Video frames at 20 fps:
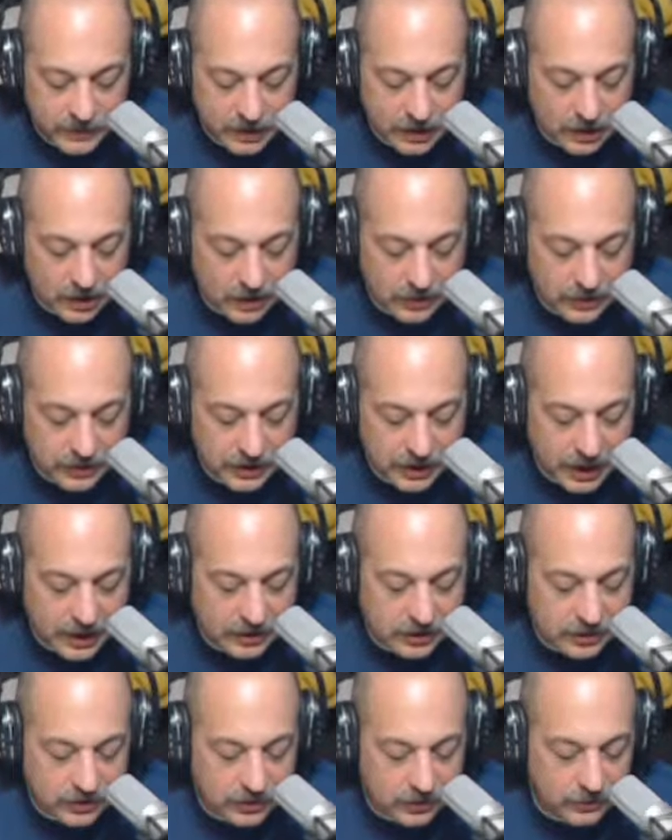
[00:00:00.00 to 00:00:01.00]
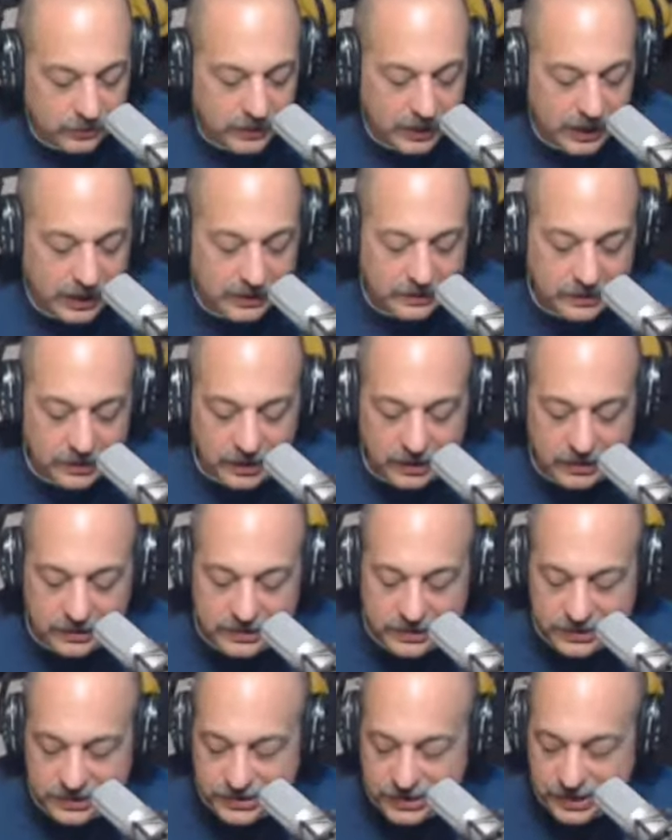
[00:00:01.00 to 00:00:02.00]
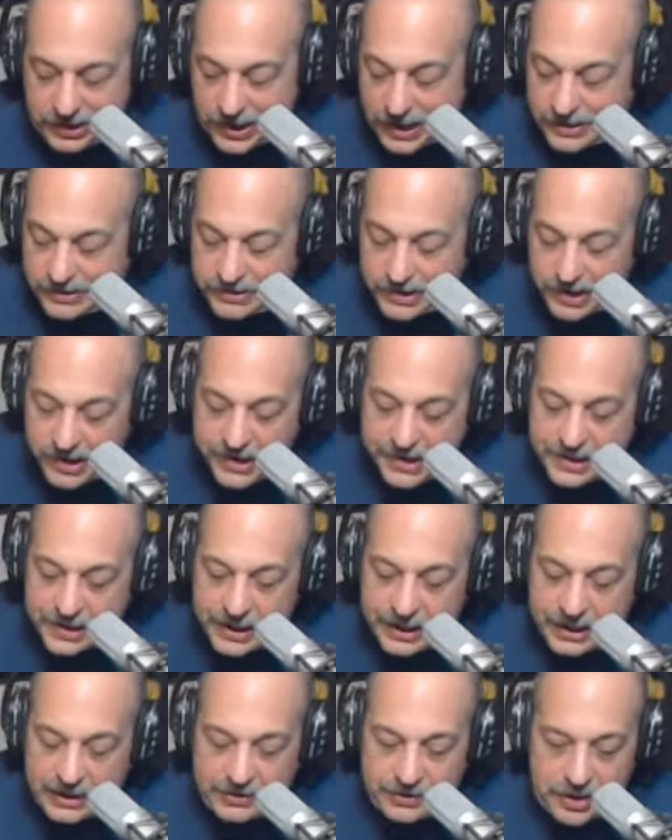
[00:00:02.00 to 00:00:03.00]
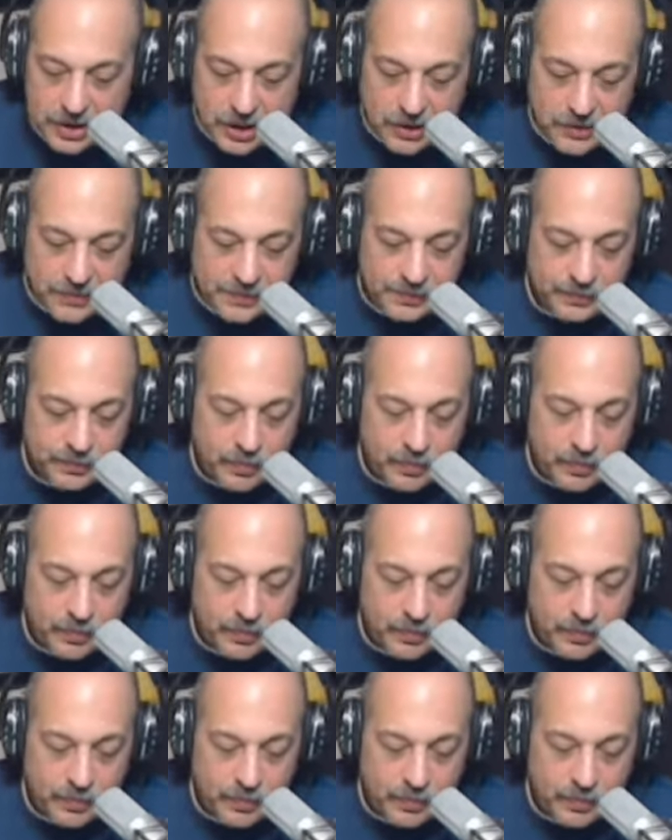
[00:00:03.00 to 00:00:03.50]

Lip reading: the IQ that TC has. And, you know,